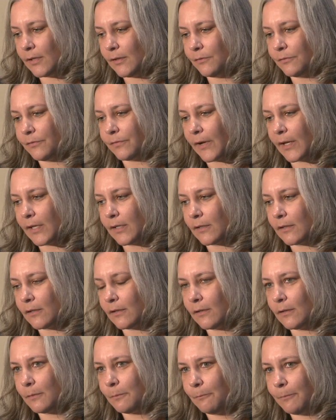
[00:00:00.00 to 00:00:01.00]

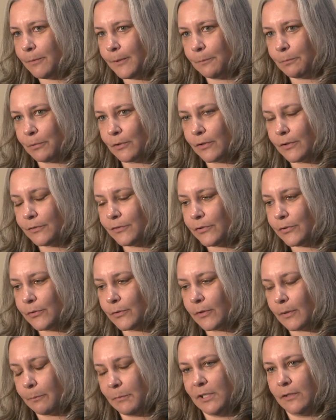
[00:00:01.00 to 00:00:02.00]
invited people
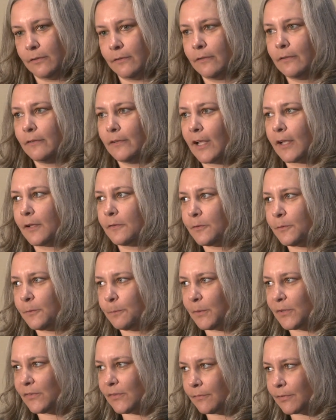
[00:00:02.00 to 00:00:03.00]
to, not
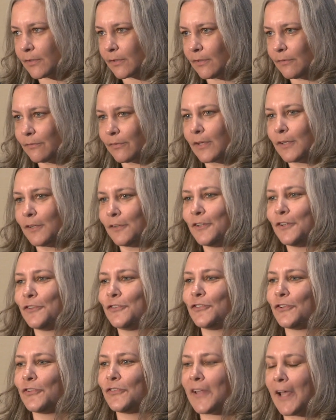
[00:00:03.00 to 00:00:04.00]
specifically invited, it's
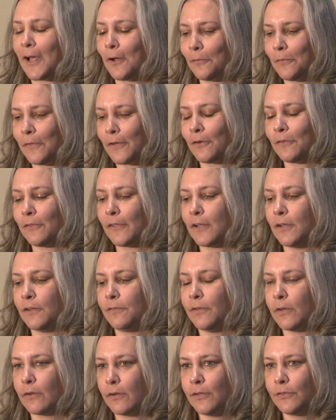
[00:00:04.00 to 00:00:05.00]
just out there that
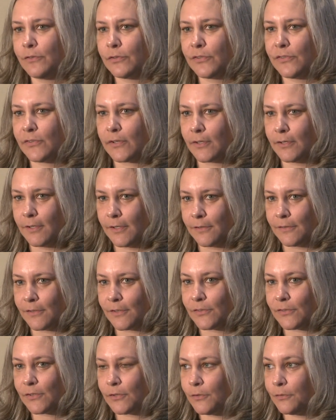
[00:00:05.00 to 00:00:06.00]
if you're interested in
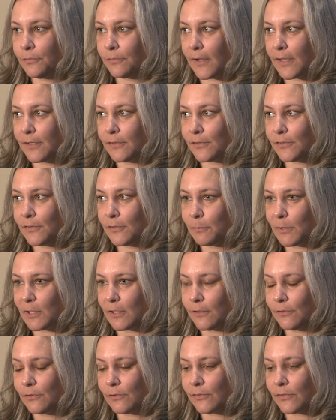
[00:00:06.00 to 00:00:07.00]
this and you find this to be an
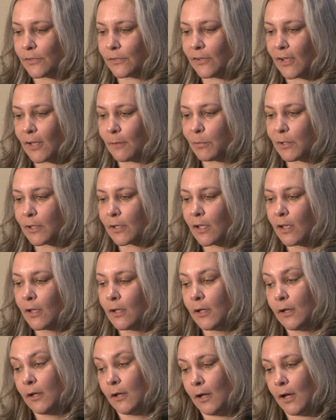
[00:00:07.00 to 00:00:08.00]
interesting topic,
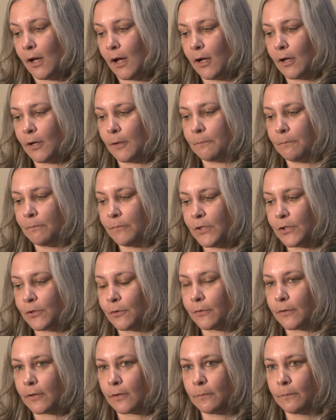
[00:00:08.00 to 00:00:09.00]

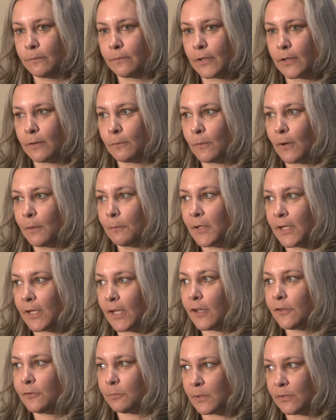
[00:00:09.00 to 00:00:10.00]
they want
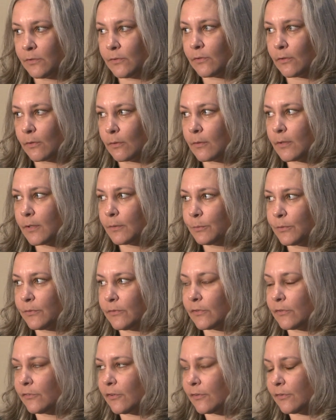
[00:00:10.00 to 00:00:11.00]
engagement. So I would
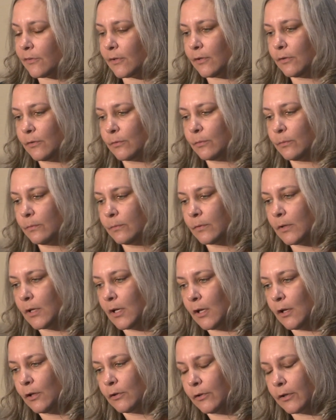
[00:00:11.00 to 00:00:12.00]
suggest that you
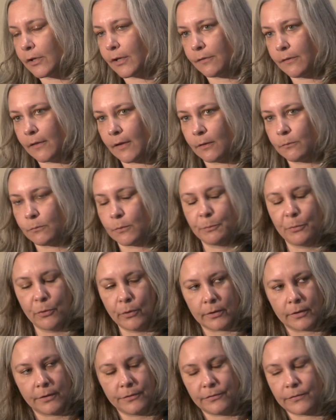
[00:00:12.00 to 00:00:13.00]
look at that
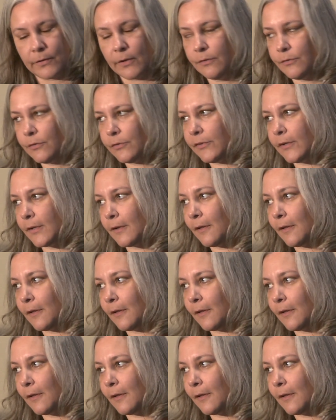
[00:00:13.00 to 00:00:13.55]
report. It's very interesting.